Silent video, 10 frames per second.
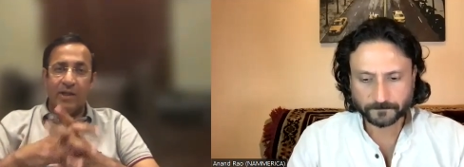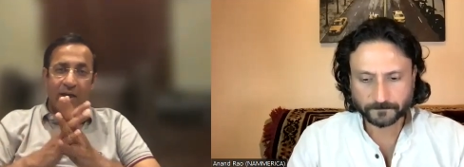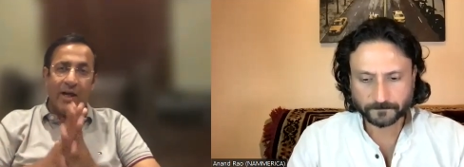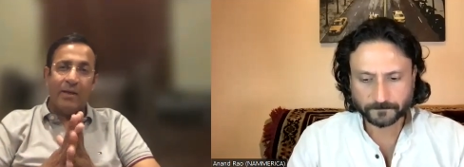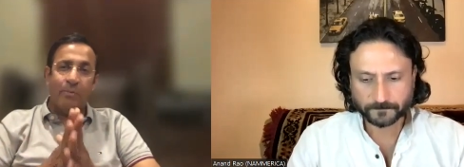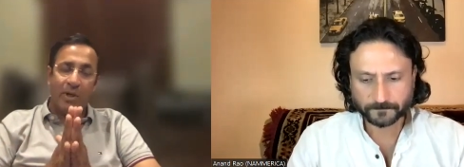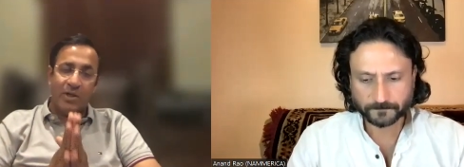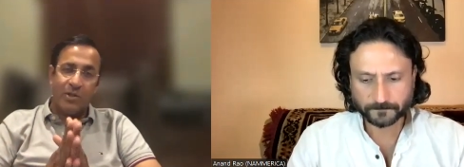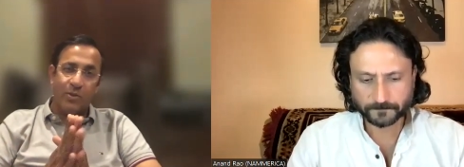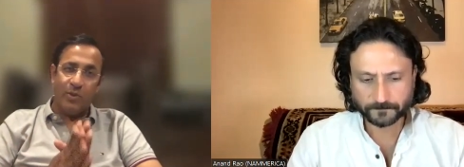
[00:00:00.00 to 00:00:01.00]
Speaker 1: that I
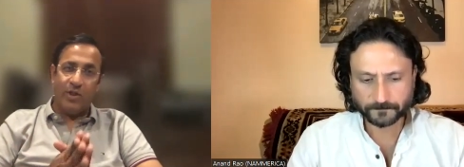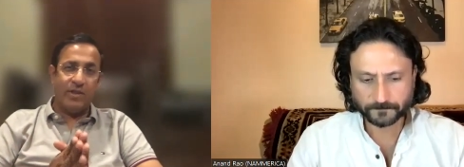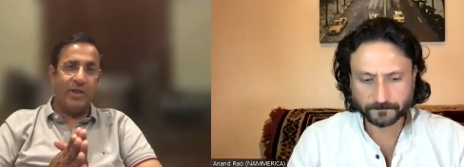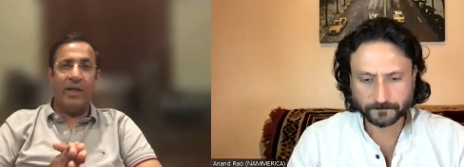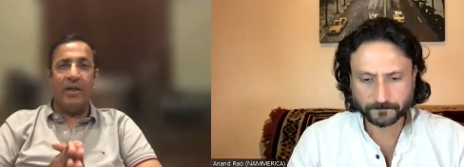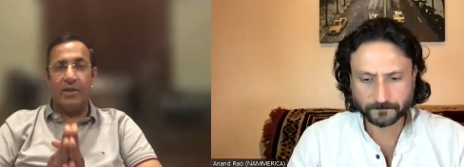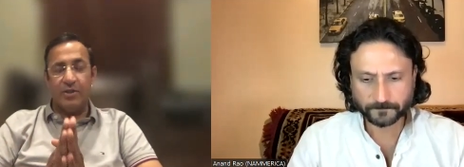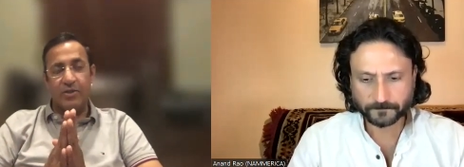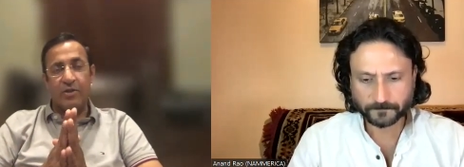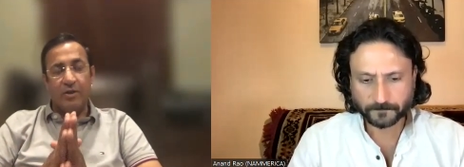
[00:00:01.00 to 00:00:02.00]
must do this in English?
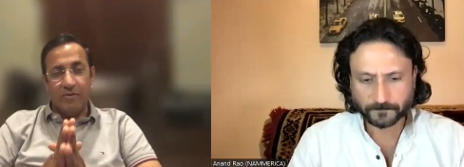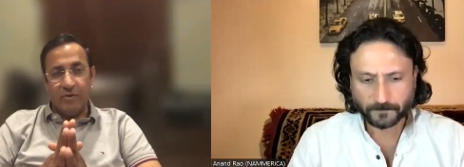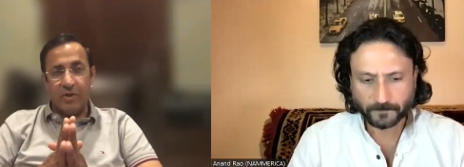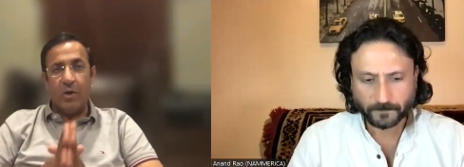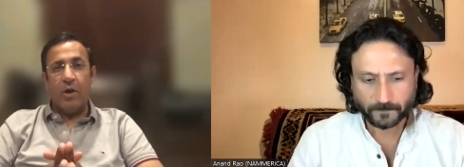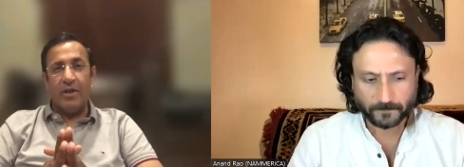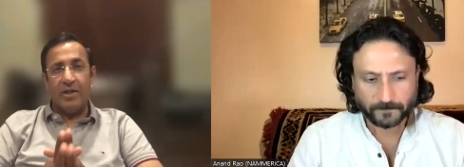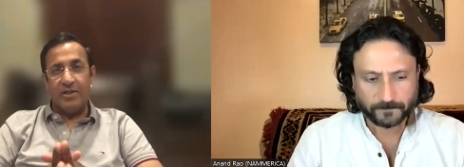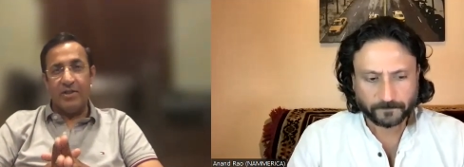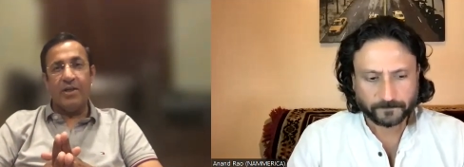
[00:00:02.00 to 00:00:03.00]
for the
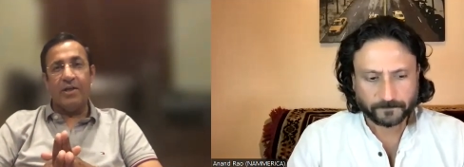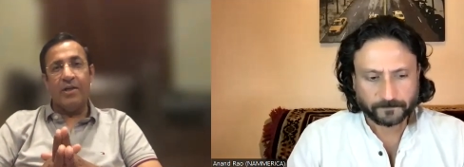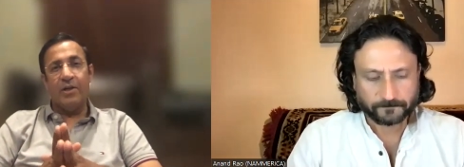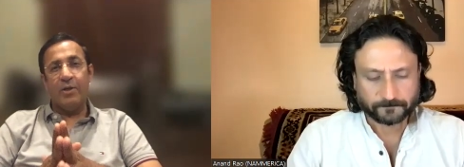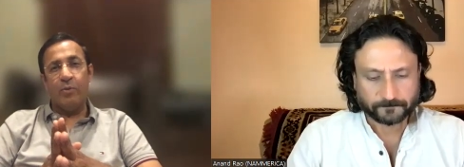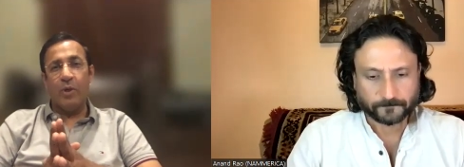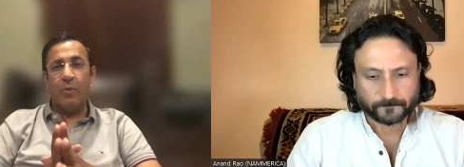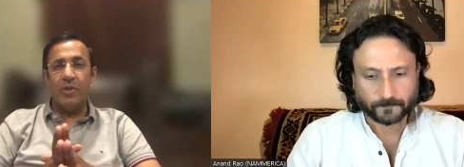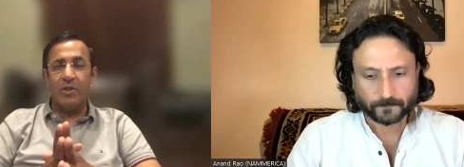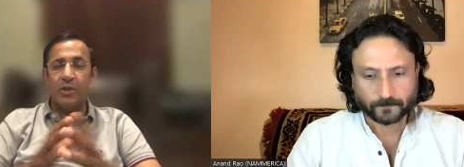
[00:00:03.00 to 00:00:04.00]
audience here? What
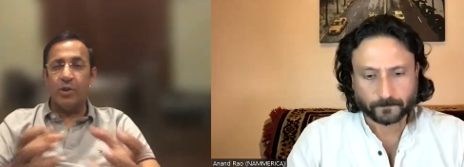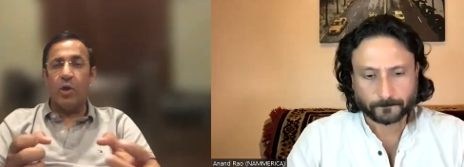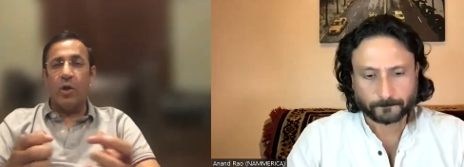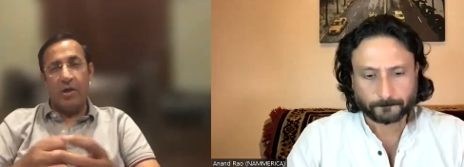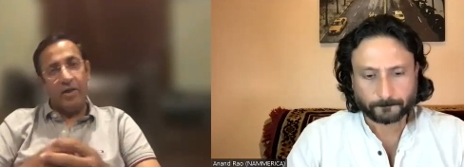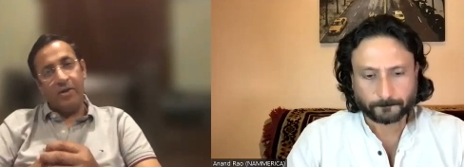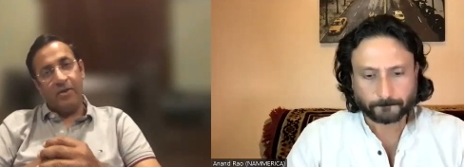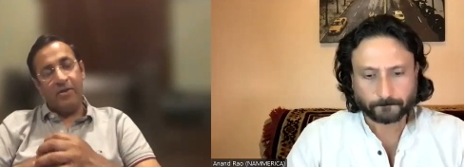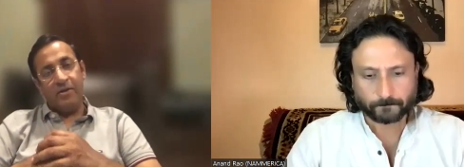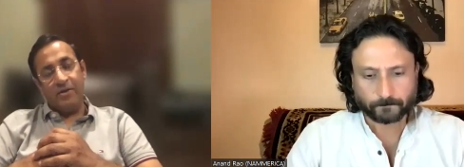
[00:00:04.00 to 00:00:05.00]
was the draw?
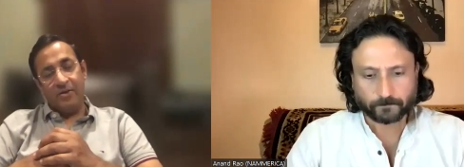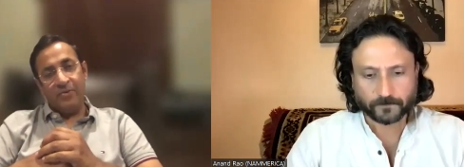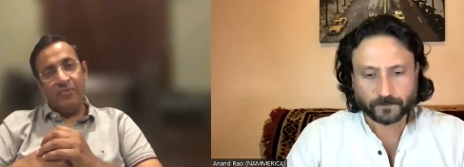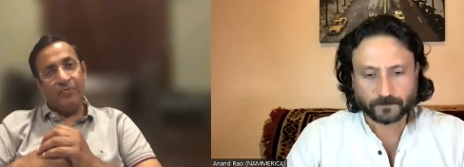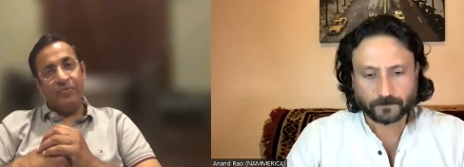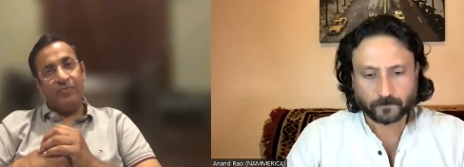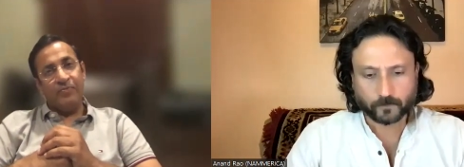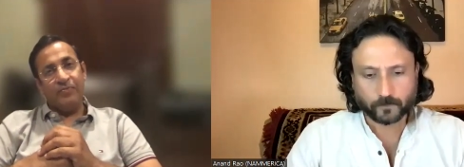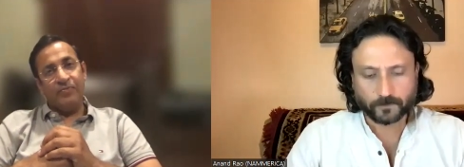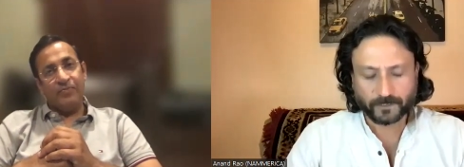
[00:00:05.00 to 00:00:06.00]

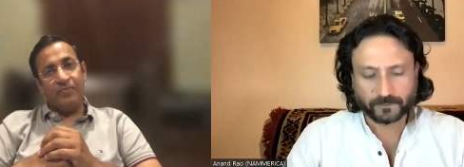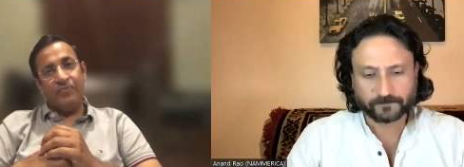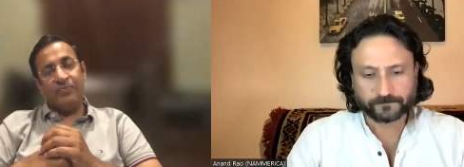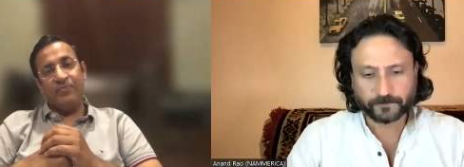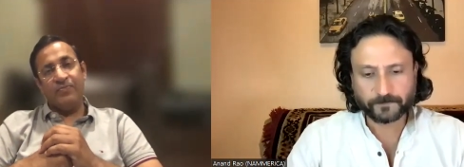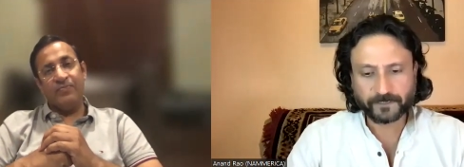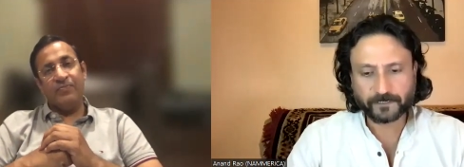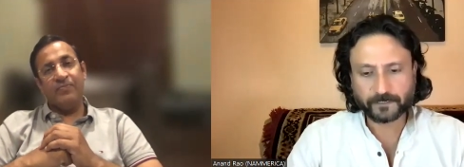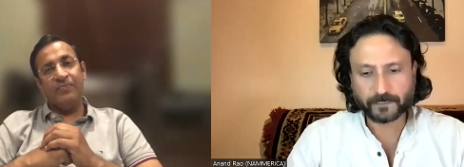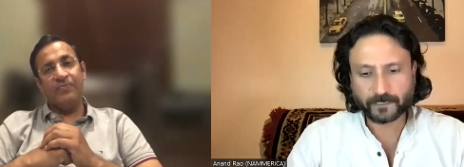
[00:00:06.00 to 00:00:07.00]
Oh,
Speaker 2: well, for
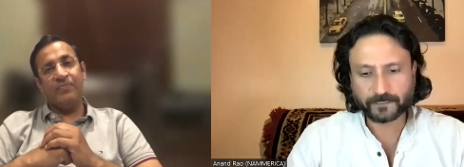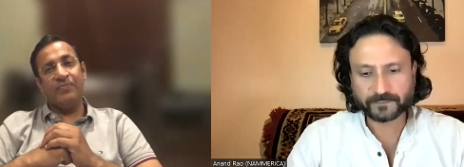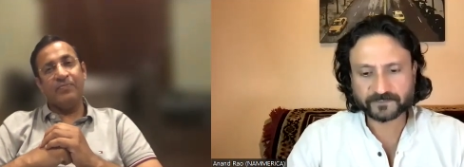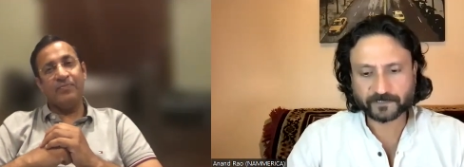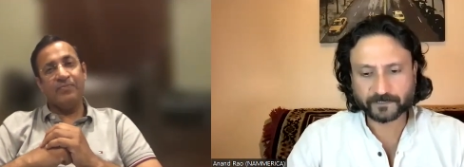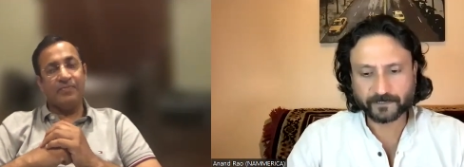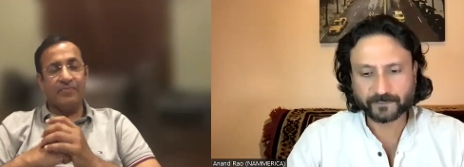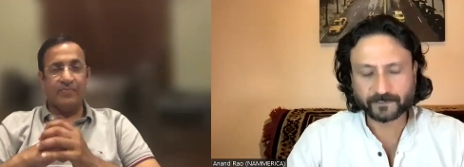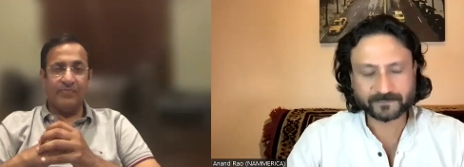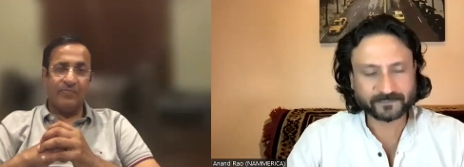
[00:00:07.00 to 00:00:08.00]
me, I studied
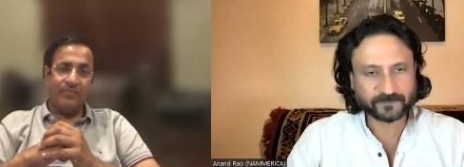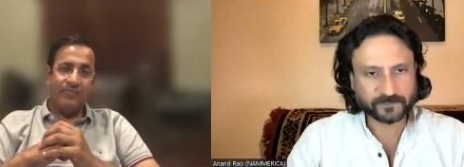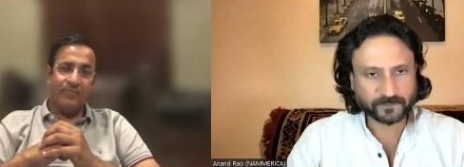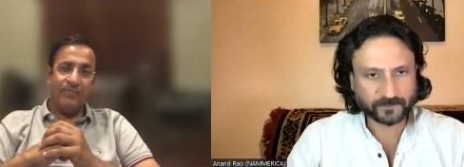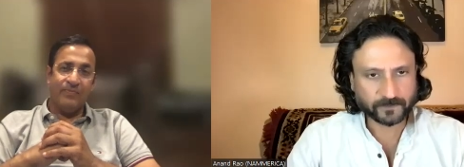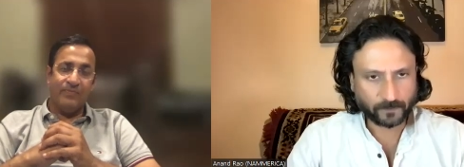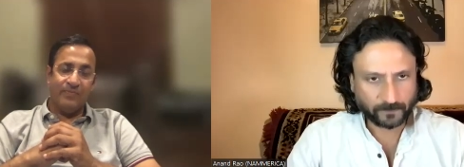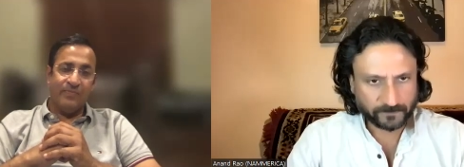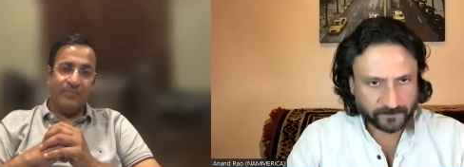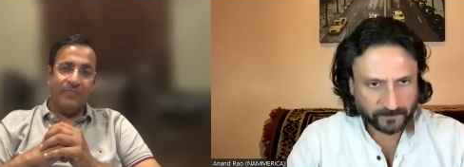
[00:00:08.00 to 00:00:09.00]
English literature in
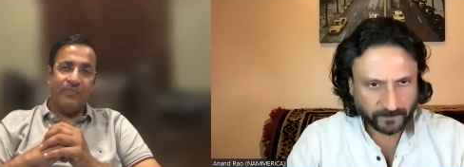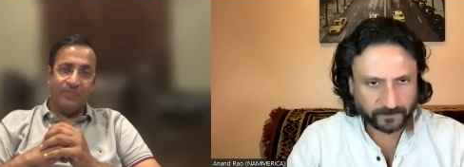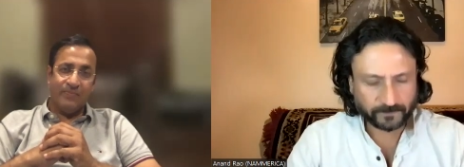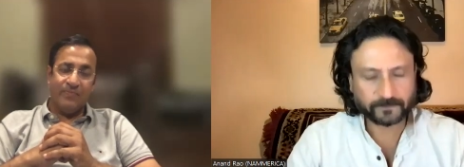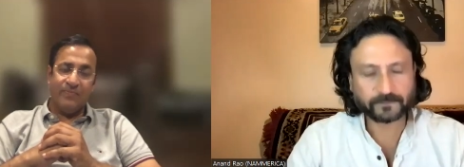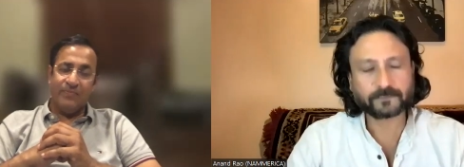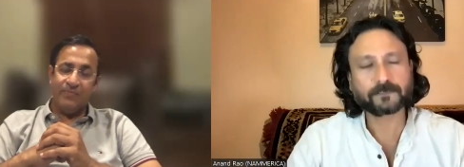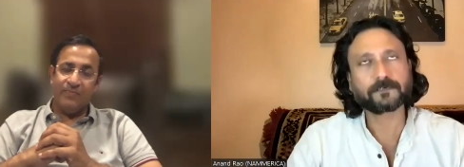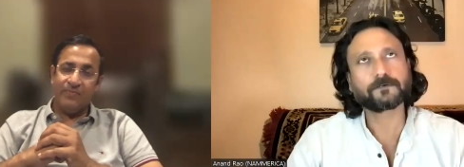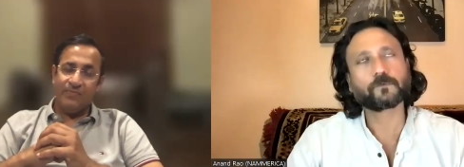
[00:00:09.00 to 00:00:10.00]
college. And
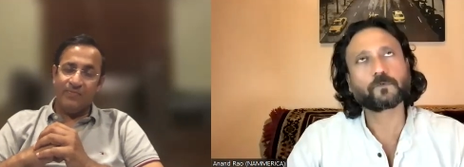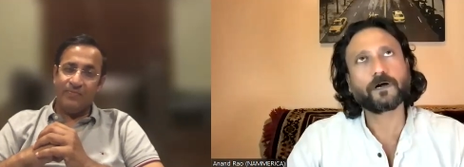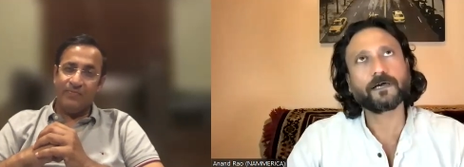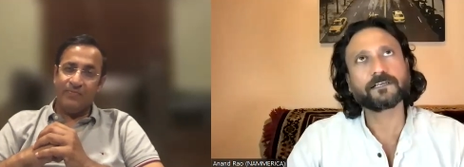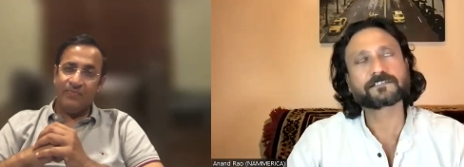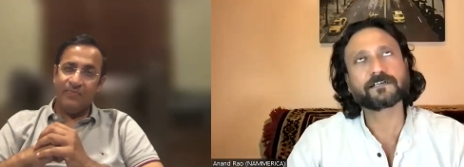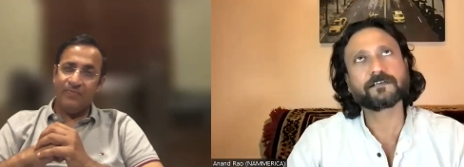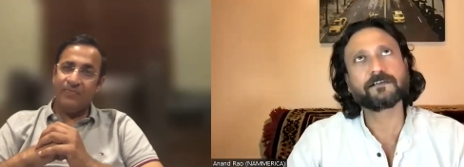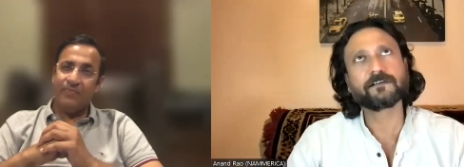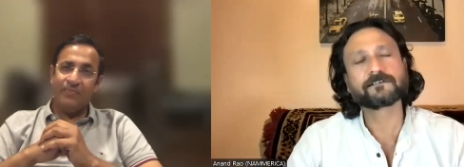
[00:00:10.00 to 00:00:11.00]
uh, while I
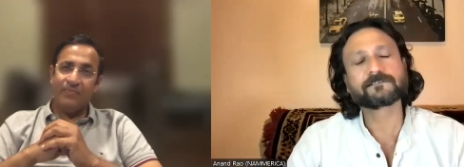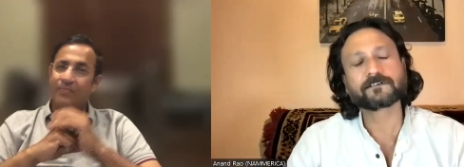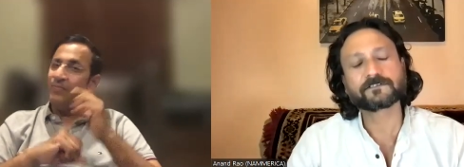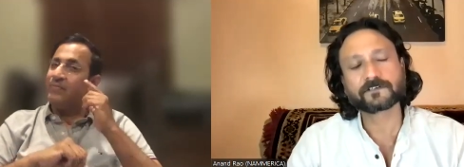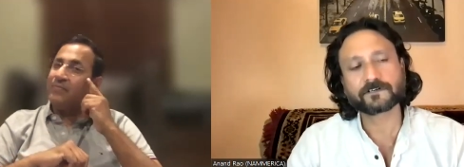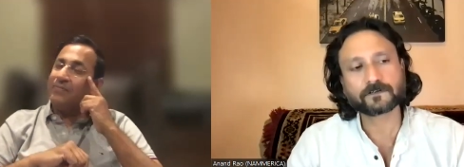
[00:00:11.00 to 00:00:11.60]
studied English literature in